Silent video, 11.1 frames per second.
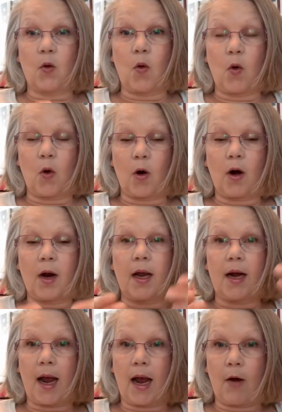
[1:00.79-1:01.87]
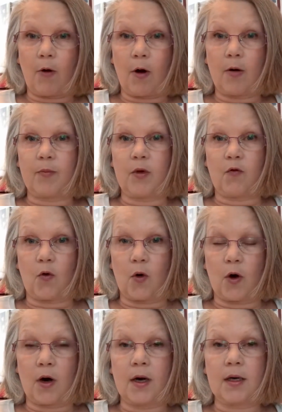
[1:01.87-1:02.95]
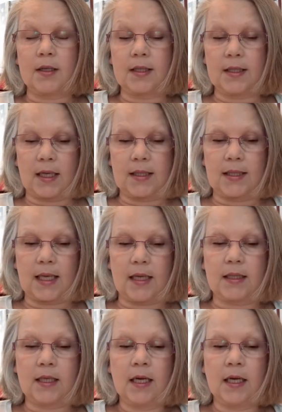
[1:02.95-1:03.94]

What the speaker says: or an hour before sunset.